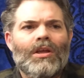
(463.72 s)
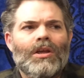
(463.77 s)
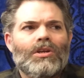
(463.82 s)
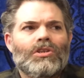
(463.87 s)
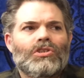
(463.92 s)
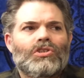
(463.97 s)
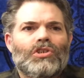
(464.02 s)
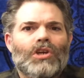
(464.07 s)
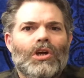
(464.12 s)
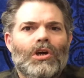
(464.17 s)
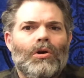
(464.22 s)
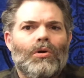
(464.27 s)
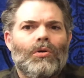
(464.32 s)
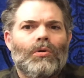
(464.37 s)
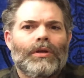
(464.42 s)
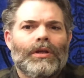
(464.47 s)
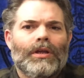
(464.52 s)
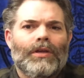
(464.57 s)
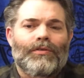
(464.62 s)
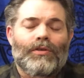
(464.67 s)

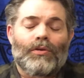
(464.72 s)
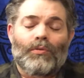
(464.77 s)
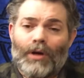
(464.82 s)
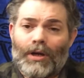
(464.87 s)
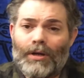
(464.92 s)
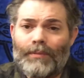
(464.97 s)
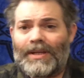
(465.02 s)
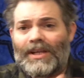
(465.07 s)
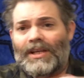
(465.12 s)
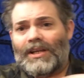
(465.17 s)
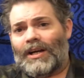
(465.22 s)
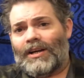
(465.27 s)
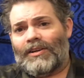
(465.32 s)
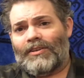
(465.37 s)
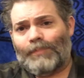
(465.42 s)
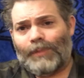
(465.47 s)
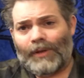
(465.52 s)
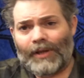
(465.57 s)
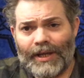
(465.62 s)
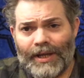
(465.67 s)
So if you want to be
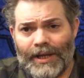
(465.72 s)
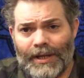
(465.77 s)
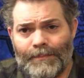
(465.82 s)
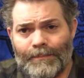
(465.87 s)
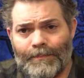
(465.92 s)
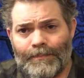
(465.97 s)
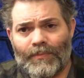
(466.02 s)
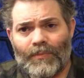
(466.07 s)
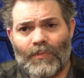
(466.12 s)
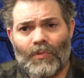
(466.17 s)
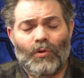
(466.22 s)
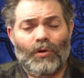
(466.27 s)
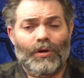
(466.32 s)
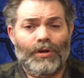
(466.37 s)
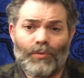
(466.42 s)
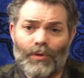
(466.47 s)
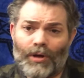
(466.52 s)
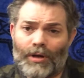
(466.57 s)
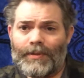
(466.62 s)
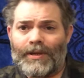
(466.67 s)
cosplay, or
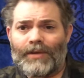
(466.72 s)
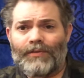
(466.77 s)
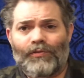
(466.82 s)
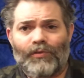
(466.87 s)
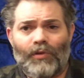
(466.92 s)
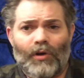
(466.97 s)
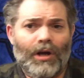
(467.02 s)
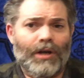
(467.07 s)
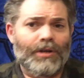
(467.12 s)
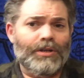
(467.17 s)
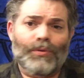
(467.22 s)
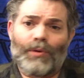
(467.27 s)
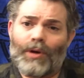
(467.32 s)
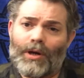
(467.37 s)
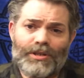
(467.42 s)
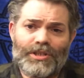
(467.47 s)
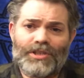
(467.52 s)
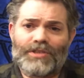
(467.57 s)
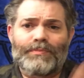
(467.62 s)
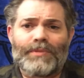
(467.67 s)
you want to be a fraud, you
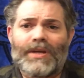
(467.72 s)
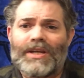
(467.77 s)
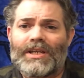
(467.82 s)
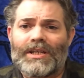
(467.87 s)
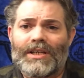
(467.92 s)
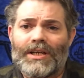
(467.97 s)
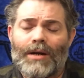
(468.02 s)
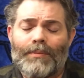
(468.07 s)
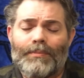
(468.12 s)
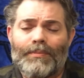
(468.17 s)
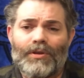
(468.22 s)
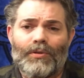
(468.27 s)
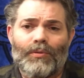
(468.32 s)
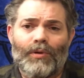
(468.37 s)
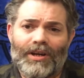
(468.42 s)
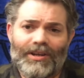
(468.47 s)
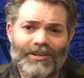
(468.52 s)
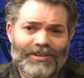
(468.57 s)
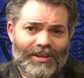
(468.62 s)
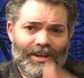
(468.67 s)
want to just make it up, you
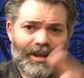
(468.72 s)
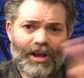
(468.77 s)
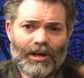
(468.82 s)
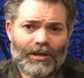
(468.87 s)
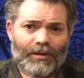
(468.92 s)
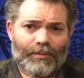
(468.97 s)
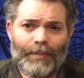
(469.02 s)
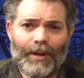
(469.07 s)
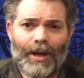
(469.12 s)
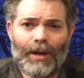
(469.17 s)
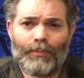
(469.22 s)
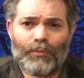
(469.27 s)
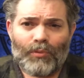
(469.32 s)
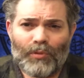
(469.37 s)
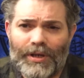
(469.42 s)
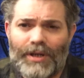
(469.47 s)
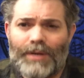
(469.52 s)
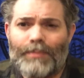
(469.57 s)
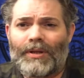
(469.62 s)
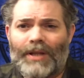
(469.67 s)
want to talk about
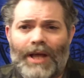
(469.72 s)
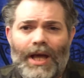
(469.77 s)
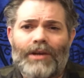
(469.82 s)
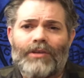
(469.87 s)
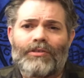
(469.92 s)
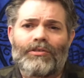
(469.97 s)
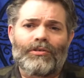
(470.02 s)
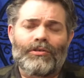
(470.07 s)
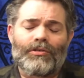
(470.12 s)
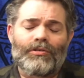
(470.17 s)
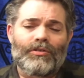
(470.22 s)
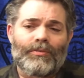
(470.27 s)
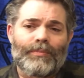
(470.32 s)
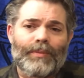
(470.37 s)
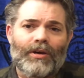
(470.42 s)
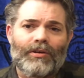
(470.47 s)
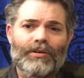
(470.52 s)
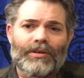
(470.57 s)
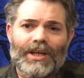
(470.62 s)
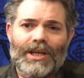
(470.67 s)
pretty platitudes
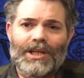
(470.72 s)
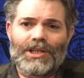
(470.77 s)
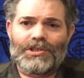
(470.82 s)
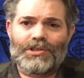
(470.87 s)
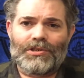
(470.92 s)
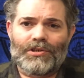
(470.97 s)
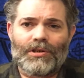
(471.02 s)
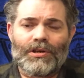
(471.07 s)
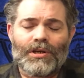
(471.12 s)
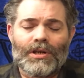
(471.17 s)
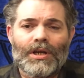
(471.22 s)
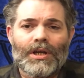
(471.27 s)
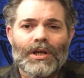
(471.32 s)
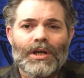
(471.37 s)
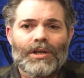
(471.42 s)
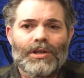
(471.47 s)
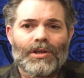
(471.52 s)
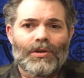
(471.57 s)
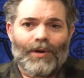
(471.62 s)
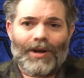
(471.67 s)
about nature,
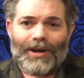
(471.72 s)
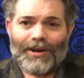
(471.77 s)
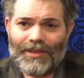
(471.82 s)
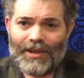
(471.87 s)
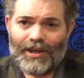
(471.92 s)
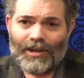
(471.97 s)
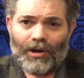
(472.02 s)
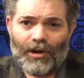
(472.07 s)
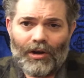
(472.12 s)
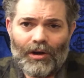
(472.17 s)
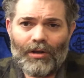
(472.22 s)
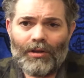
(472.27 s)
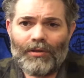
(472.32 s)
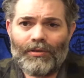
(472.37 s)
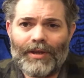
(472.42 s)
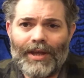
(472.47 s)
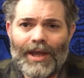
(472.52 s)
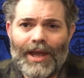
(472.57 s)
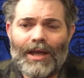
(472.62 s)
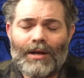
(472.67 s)
you want to think all
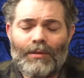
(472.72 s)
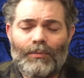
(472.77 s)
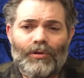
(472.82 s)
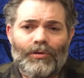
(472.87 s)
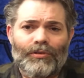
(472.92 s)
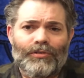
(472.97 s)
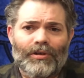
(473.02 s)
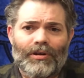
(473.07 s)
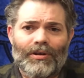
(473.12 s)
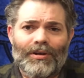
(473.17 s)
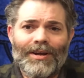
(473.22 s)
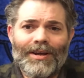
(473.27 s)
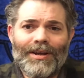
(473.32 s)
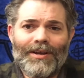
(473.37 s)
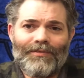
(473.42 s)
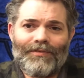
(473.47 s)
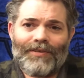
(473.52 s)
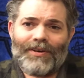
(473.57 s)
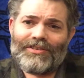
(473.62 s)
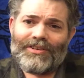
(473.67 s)
the animals are
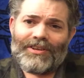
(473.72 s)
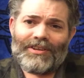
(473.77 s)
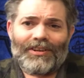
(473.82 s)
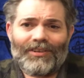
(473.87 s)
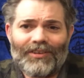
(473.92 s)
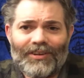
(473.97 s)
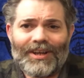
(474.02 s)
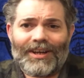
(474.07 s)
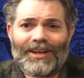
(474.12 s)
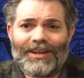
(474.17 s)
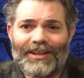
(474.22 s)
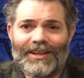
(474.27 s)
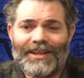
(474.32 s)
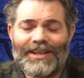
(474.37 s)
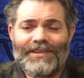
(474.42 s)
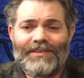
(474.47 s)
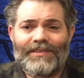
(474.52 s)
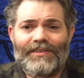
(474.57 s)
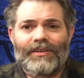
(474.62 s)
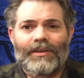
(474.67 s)
fuzzy little
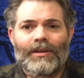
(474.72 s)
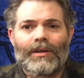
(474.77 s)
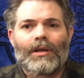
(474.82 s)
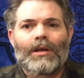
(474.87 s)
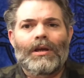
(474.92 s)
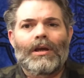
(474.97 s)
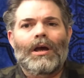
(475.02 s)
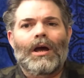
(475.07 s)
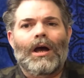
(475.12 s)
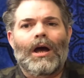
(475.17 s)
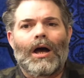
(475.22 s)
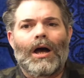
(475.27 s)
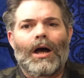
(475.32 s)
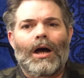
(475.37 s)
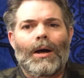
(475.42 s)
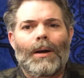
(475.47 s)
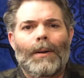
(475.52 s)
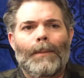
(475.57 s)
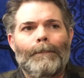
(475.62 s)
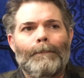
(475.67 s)
cuddlies,
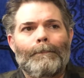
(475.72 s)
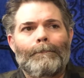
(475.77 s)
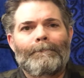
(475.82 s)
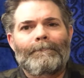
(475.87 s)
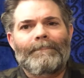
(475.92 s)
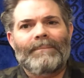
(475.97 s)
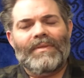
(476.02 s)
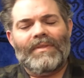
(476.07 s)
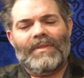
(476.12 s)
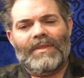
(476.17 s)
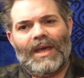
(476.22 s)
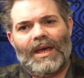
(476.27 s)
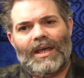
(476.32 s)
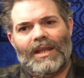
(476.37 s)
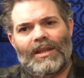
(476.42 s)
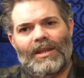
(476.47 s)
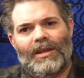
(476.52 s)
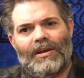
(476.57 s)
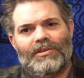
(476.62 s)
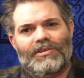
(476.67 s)

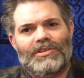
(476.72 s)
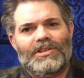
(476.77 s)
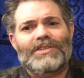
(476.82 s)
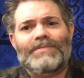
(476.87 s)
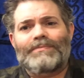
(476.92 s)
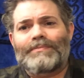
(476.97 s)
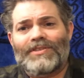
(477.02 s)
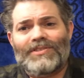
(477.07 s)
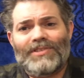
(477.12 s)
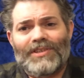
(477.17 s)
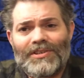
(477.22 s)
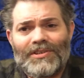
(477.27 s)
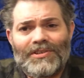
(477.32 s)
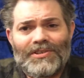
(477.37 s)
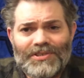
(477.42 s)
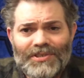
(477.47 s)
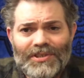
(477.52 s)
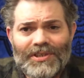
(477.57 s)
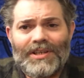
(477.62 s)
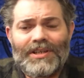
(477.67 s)
that they're just
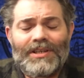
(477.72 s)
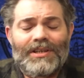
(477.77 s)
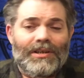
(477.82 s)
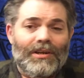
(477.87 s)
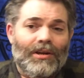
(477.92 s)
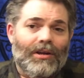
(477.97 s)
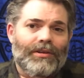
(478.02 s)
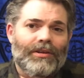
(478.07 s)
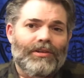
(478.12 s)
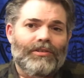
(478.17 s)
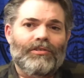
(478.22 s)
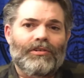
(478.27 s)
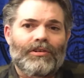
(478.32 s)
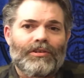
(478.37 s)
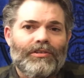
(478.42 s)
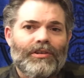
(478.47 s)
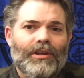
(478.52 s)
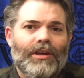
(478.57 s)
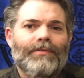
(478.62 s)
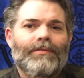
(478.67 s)
misunderstood and all this sort
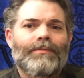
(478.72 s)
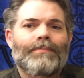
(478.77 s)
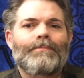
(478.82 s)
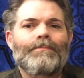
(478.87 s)
of stuff,